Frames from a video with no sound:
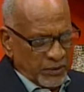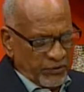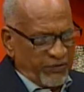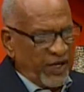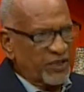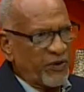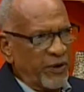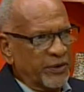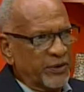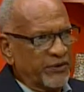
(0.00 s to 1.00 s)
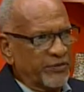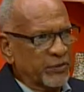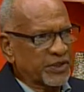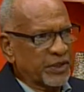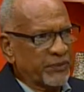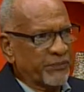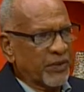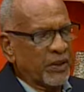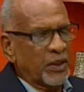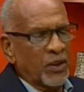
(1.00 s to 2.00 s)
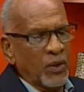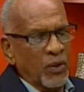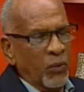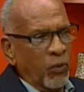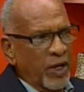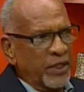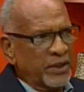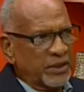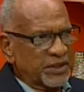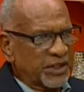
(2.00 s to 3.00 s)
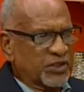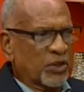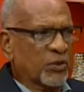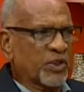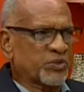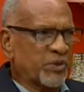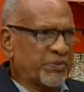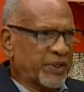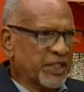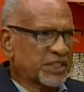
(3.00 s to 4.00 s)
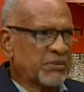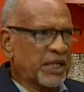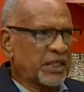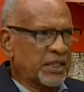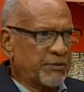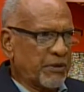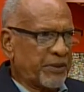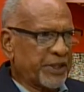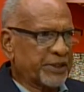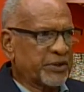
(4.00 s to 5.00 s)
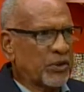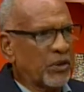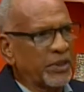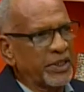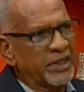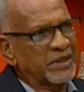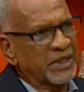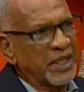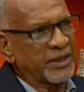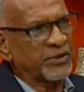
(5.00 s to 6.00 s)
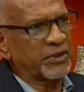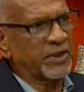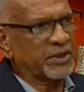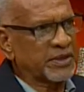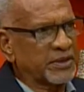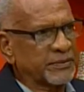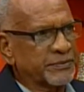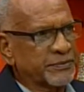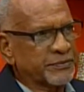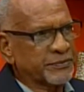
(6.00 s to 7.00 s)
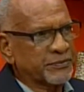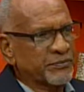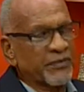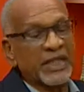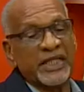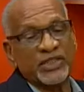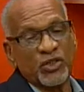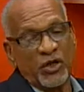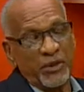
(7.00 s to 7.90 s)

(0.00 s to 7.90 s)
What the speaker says: fast forward to the future, when Sir John was replaced by the Labour Party, all the intellectuals, they saw the